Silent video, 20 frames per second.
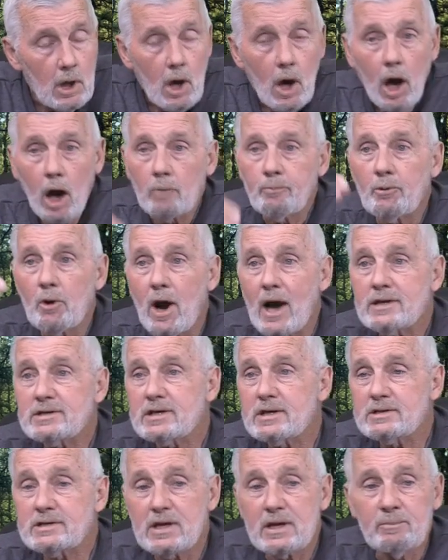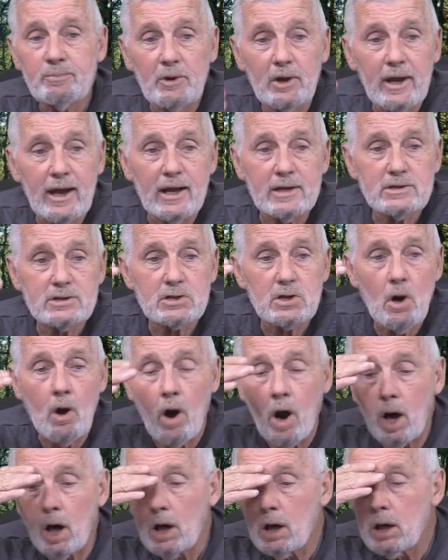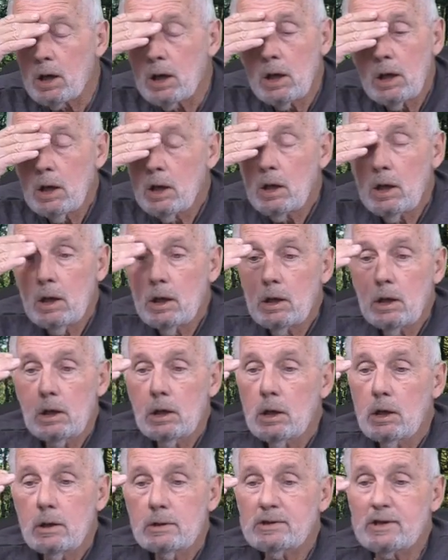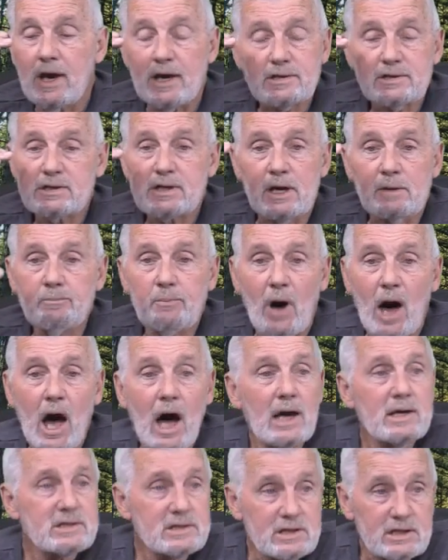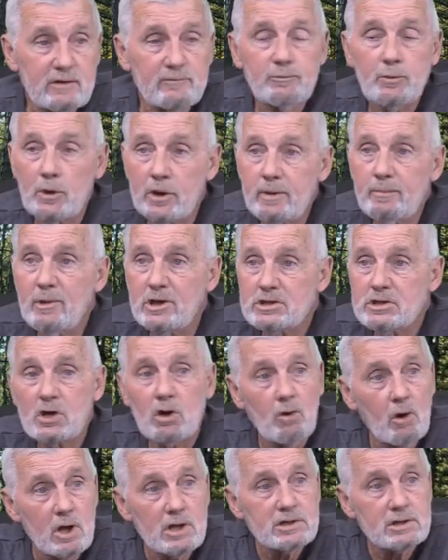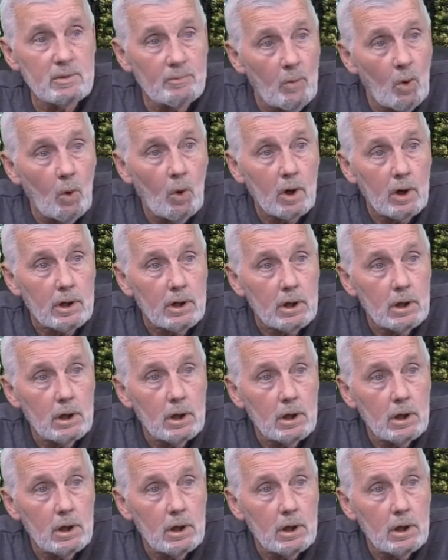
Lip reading: Our processing plants are testing positive pretty much across the board.